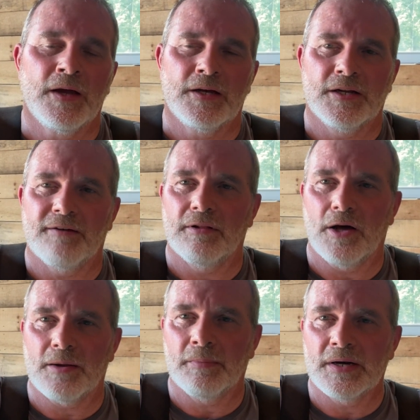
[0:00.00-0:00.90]
didn't have a
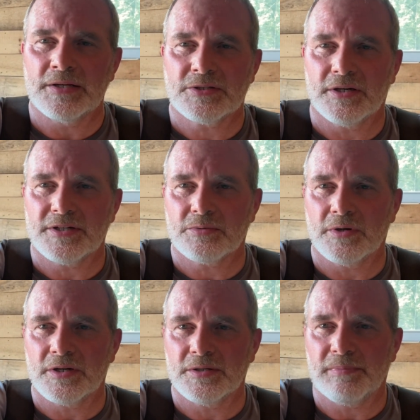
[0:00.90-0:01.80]
lot of money, so I just
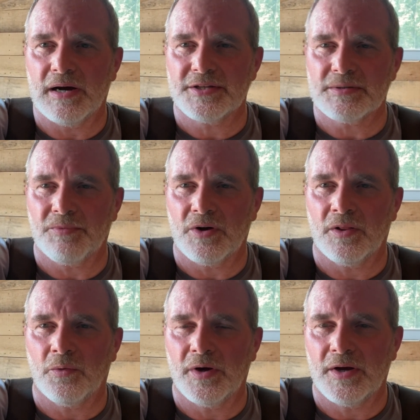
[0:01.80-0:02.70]
wanted to buy something
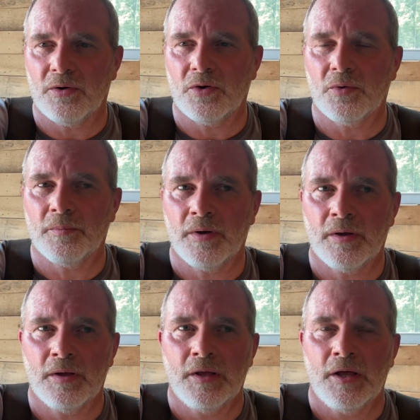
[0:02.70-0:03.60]
on the way home
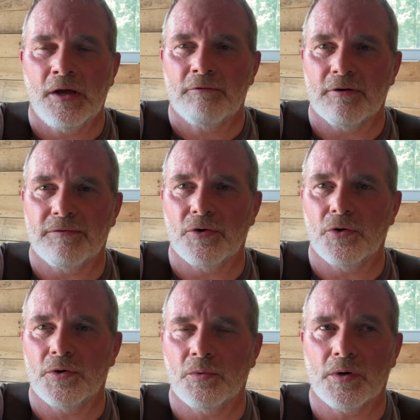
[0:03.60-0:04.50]
for
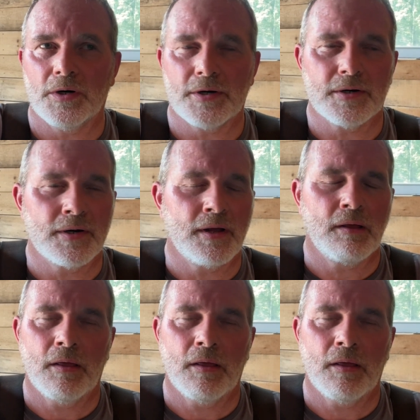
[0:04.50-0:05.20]
food and water, and